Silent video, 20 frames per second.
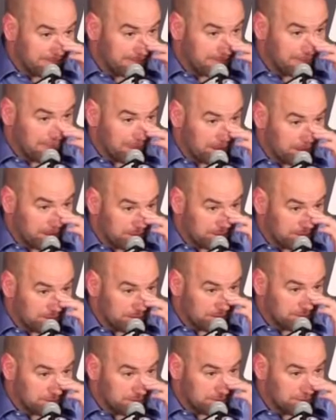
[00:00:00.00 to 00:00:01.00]
Will you try to
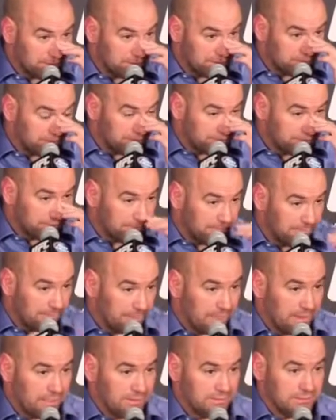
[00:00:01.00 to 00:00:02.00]
convince him to
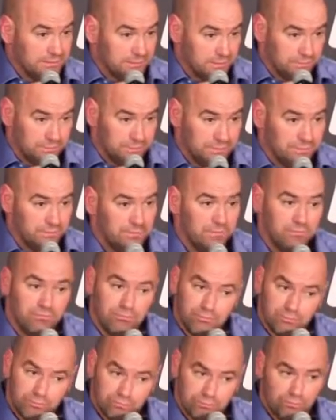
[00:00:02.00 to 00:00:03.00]
come back sooner
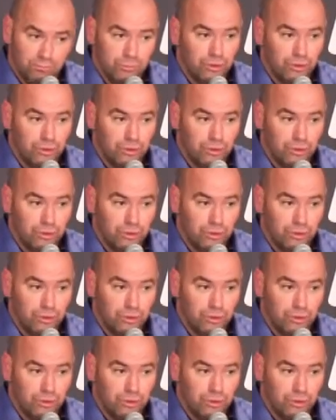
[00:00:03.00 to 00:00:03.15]
than later?